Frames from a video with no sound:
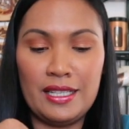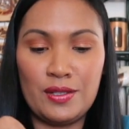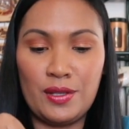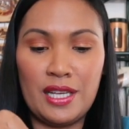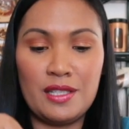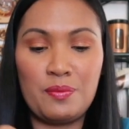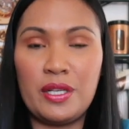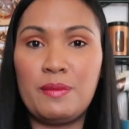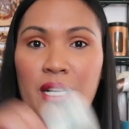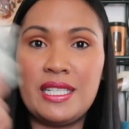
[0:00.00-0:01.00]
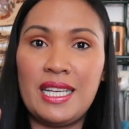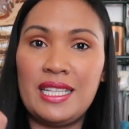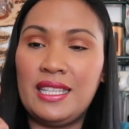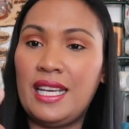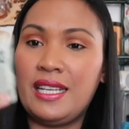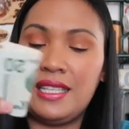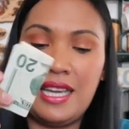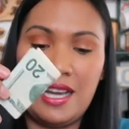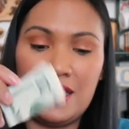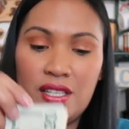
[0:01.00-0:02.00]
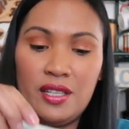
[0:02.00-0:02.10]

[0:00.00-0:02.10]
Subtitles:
So that's pretty much, and then cash.